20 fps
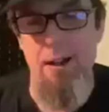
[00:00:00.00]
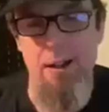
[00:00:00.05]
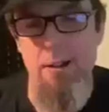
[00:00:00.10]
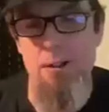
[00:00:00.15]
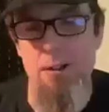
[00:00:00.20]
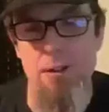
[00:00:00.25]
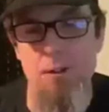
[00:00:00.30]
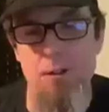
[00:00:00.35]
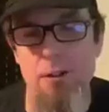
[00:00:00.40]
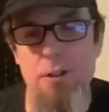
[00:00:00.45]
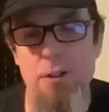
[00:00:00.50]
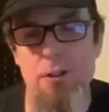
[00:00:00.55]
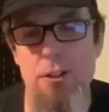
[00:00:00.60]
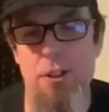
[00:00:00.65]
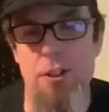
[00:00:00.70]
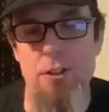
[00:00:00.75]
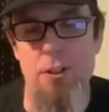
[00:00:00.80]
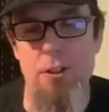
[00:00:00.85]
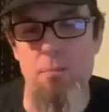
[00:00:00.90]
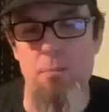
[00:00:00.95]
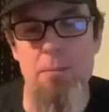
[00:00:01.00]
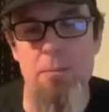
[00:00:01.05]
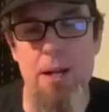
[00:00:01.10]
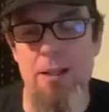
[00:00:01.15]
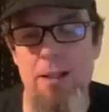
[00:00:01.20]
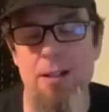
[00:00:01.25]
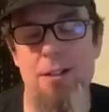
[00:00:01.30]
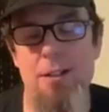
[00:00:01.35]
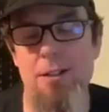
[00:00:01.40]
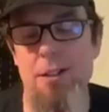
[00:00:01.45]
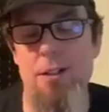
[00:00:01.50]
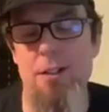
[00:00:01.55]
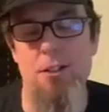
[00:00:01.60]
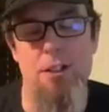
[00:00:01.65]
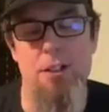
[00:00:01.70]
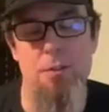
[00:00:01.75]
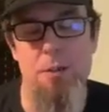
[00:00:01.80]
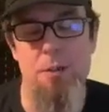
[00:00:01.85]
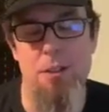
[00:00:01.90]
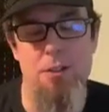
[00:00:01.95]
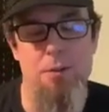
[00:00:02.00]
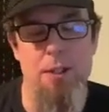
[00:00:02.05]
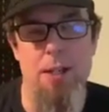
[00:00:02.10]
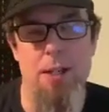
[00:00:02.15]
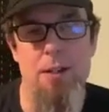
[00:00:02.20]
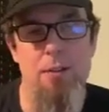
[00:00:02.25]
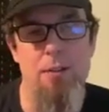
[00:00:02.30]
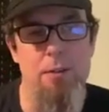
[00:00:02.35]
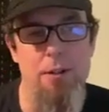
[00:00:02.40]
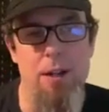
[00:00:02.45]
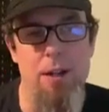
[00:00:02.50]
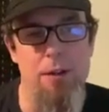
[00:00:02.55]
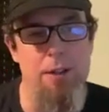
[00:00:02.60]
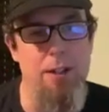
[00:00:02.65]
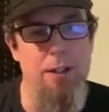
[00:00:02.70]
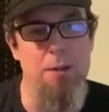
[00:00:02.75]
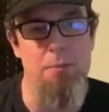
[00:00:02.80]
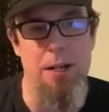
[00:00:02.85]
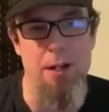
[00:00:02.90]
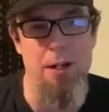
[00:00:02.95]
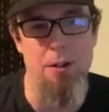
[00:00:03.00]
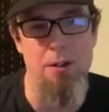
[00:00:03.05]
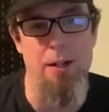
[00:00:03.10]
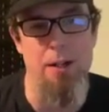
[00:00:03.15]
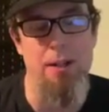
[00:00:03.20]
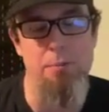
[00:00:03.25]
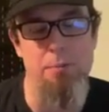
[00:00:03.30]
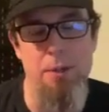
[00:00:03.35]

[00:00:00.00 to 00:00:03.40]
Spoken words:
I don't know shit, so I'm not going to talk shit about something I know nothing about.